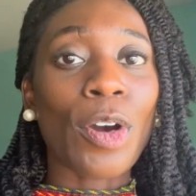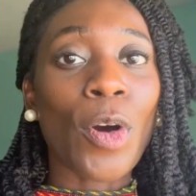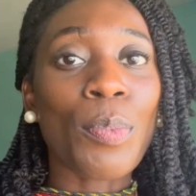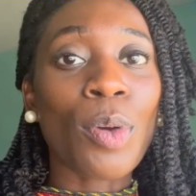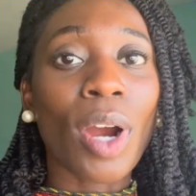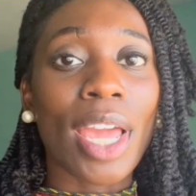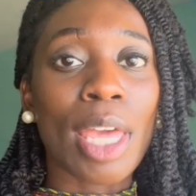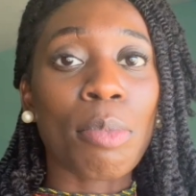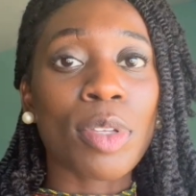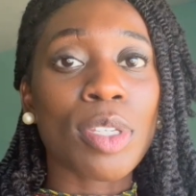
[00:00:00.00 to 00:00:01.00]
hope you are
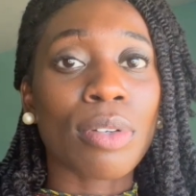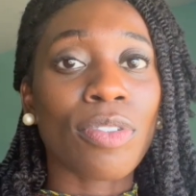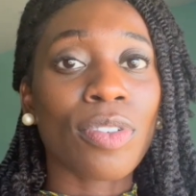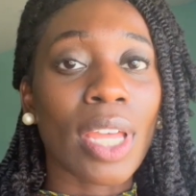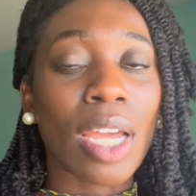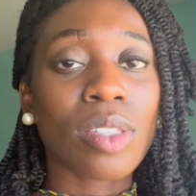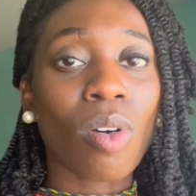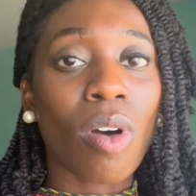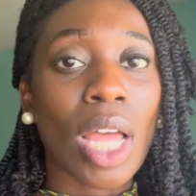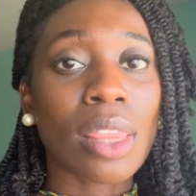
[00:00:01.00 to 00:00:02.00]
able to reflect
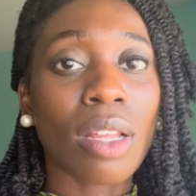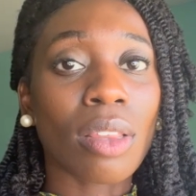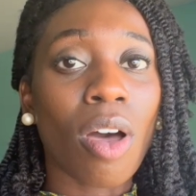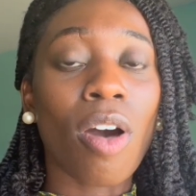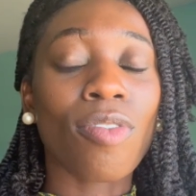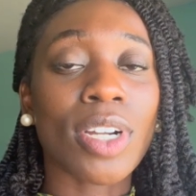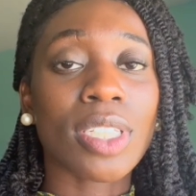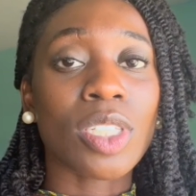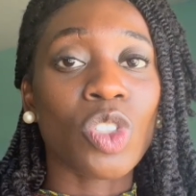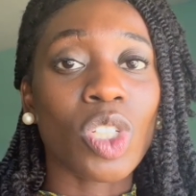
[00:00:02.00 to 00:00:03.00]
on the law
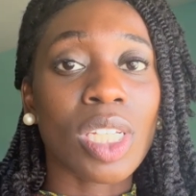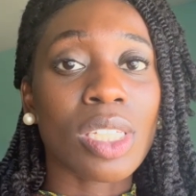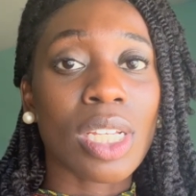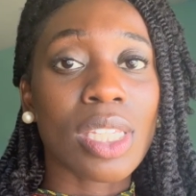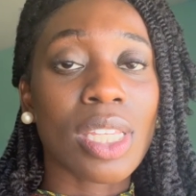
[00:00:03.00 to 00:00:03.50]
versus Jesus